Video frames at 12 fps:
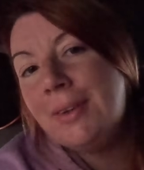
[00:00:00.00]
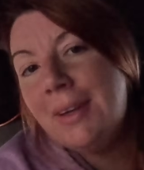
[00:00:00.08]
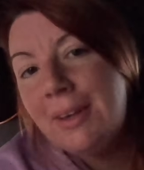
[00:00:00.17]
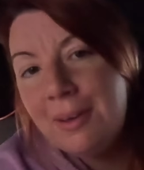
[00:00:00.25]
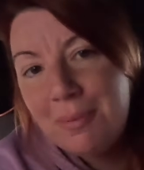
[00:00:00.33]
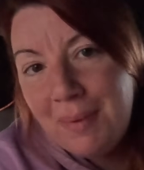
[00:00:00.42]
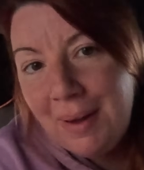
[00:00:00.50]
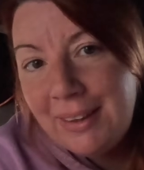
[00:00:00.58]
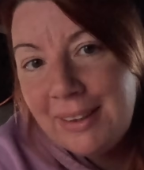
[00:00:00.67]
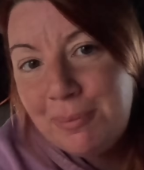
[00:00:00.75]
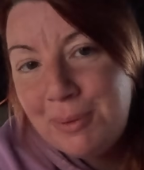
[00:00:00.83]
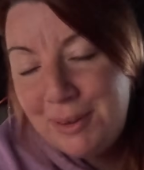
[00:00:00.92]
Good
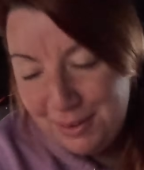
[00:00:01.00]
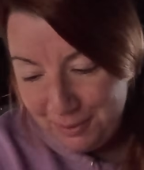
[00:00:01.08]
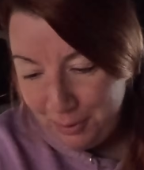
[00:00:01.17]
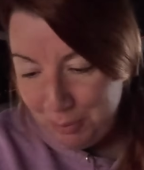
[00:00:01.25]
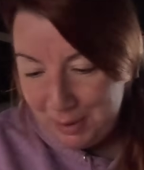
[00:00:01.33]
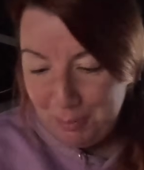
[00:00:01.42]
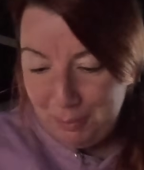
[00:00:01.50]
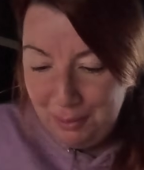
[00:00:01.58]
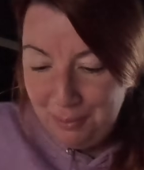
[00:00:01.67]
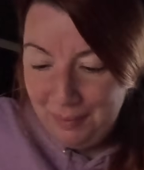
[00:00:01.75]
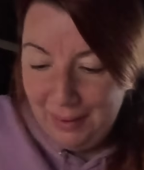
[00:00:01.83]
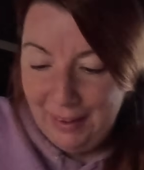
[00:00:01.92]
morning, beautiful
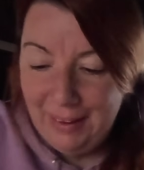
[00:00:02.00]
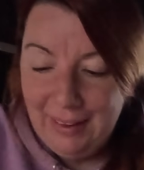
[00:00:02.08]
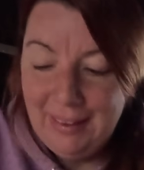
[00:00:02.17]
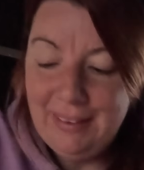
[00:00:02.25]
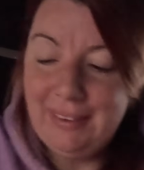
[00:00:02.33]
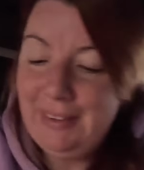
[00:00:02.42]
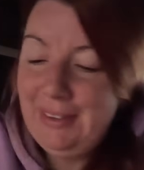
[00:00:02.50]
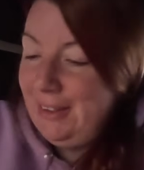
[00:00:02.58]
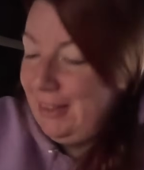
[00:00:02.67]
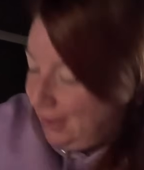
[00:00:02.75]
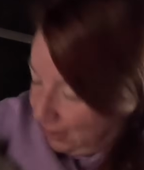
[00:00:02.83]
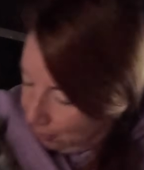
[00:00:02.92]
people.
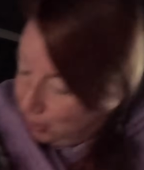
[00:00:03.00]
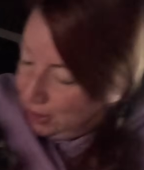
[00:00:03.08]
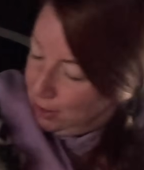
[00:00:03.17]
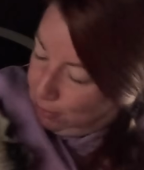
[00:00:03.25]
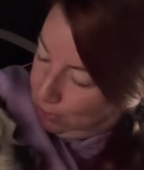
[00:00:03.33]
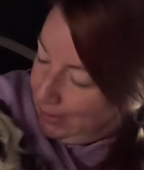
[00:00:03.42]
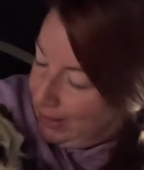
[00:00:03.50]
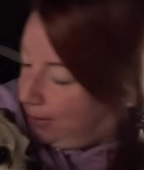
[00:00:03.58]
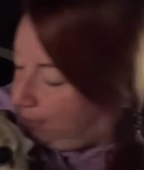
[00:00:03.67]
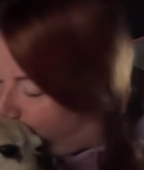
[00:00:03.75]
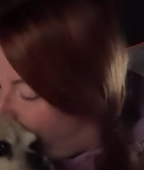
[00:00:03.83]
What are you doing?